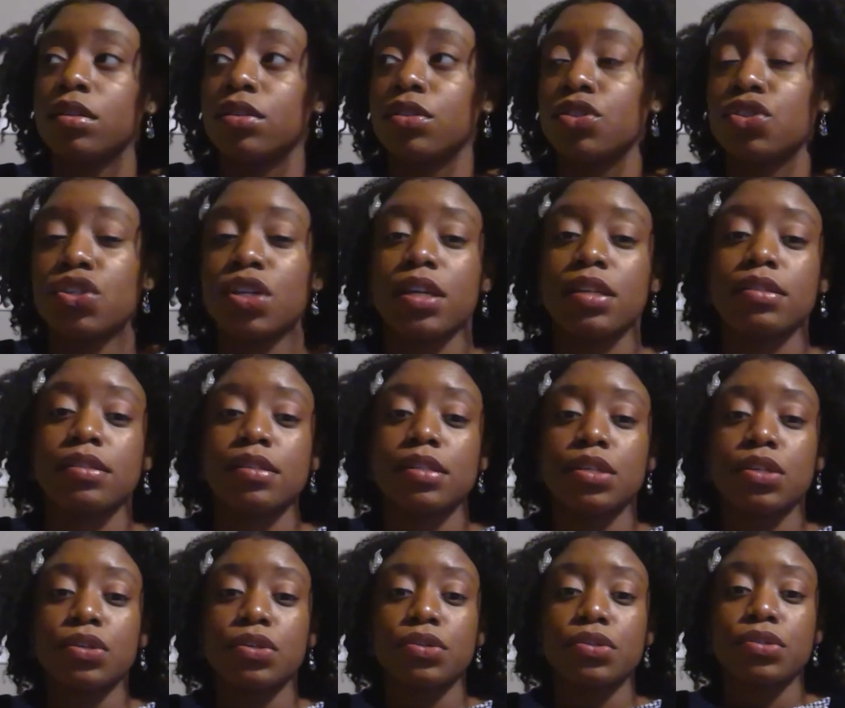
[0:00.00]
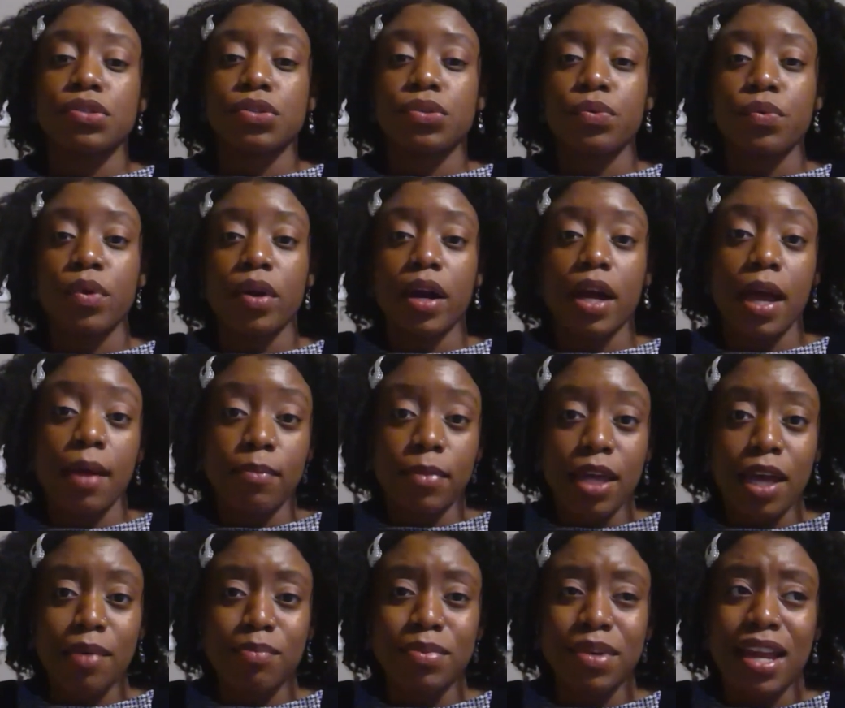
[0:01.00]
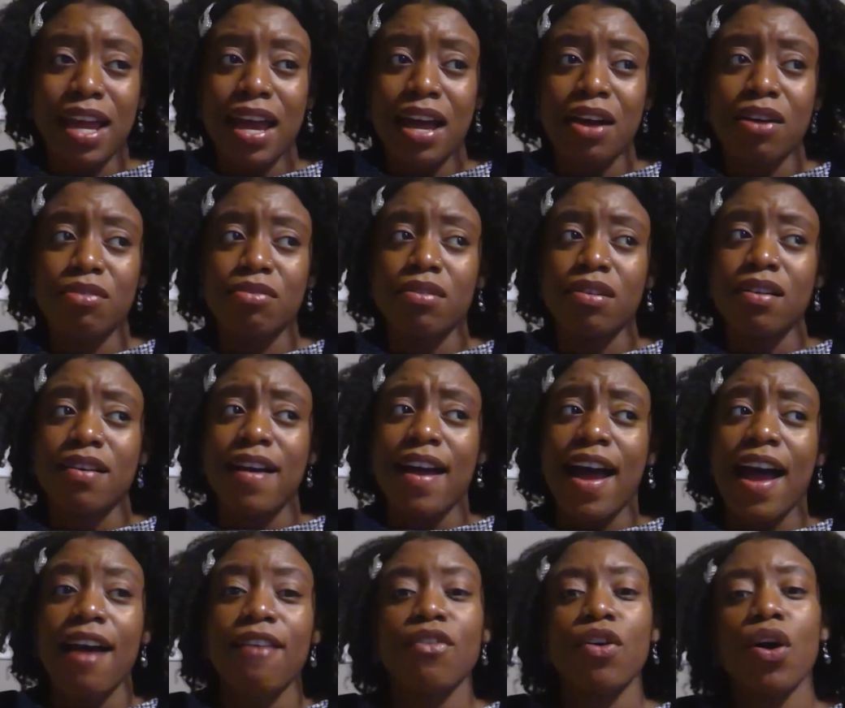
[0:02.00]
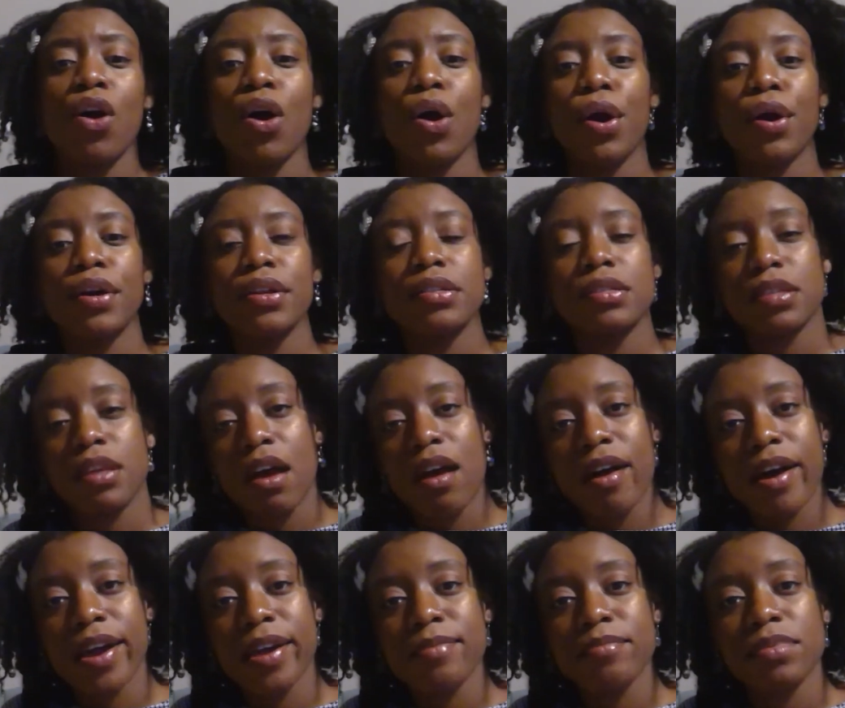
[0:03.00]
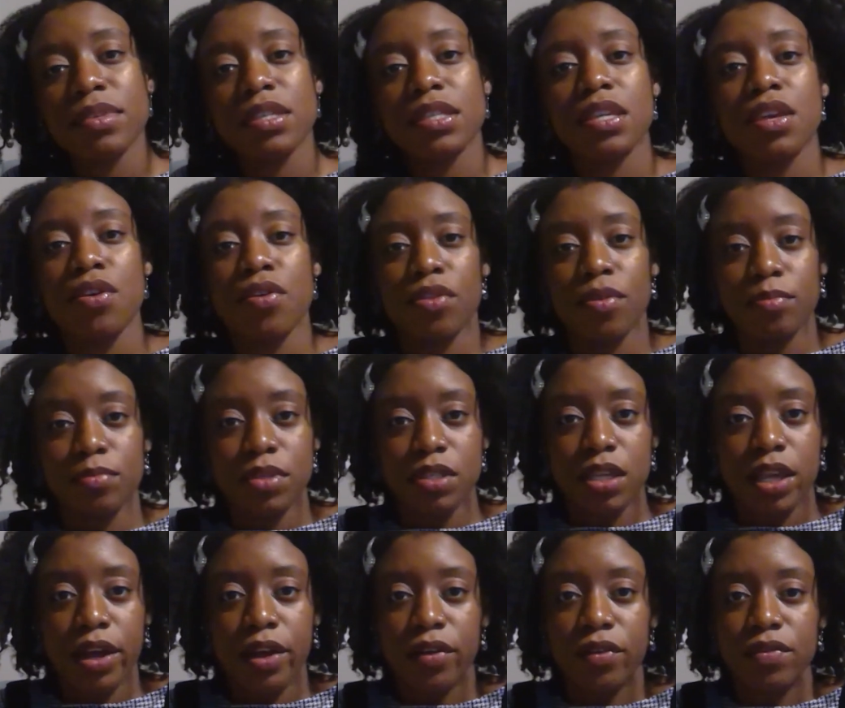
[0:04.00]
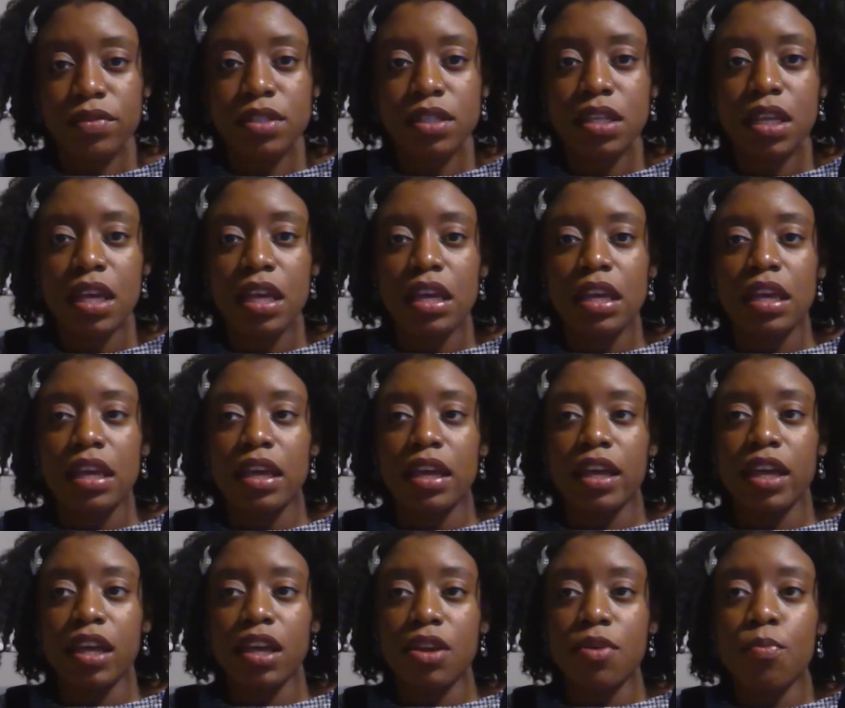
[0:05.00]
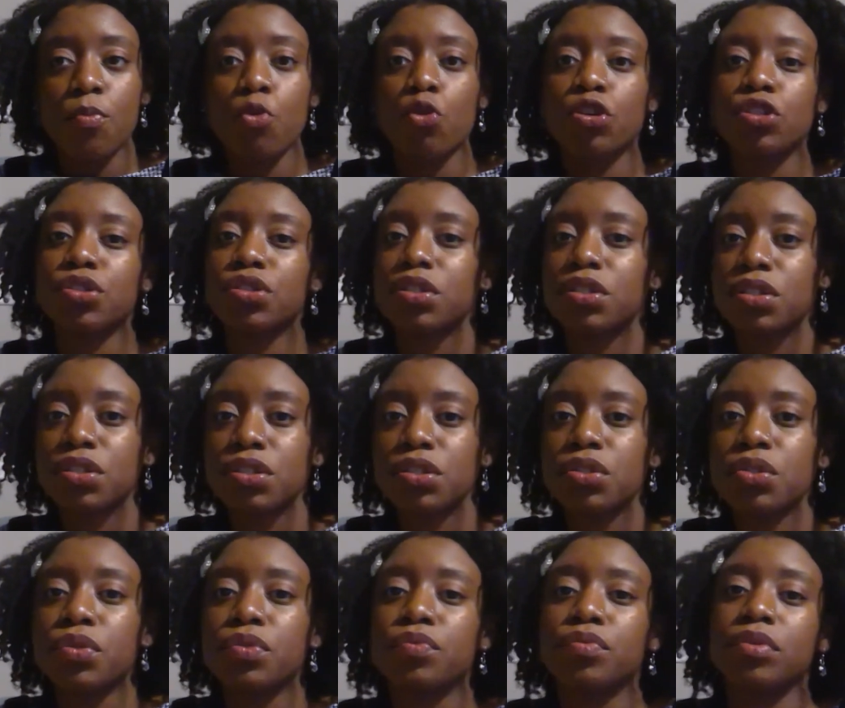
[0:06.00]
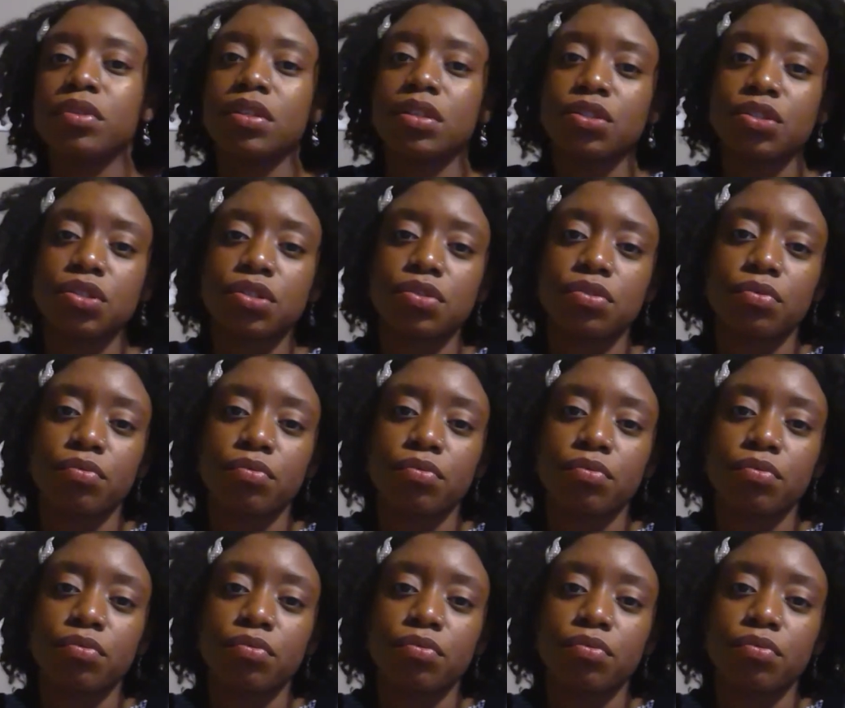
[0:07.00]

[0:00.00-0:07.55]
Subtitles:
Gen Zers who are coming up now, have a hard time seeing themselves in more traditional religious